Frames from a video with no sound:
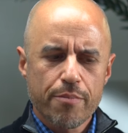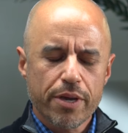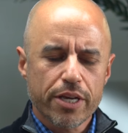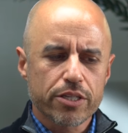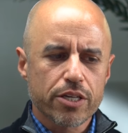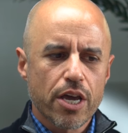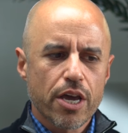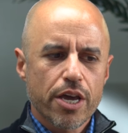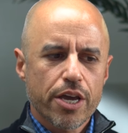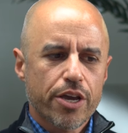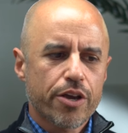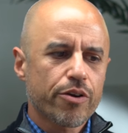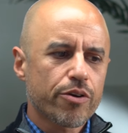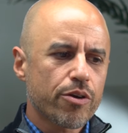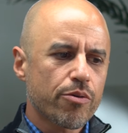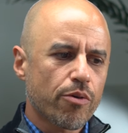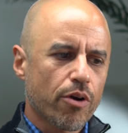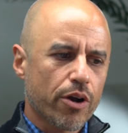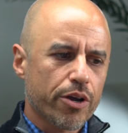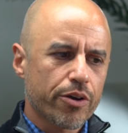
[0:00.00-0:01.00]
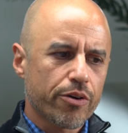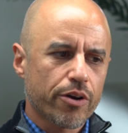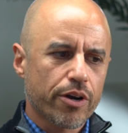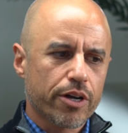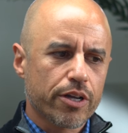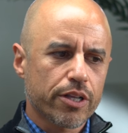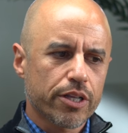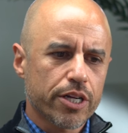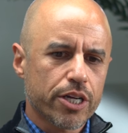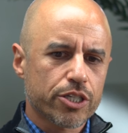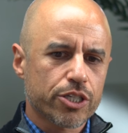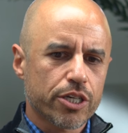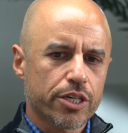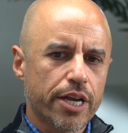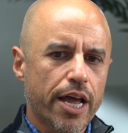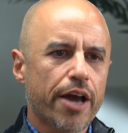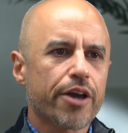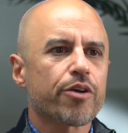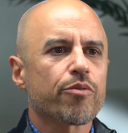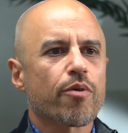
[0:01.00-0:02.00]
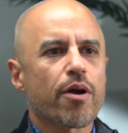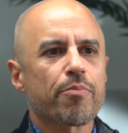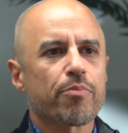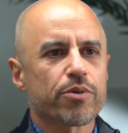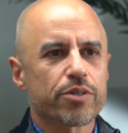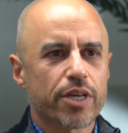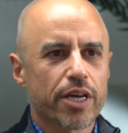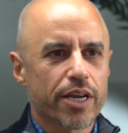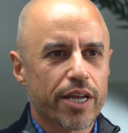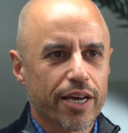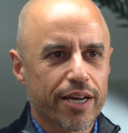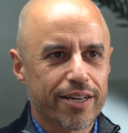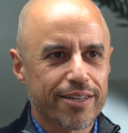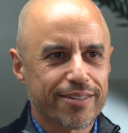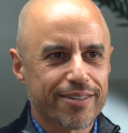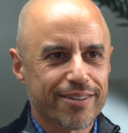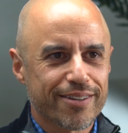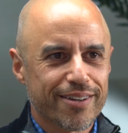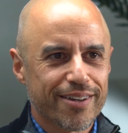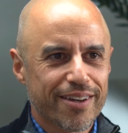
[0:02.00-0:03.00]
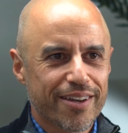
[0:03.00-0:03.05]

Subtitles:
because here you are, you're a clinician. Now you're representing us.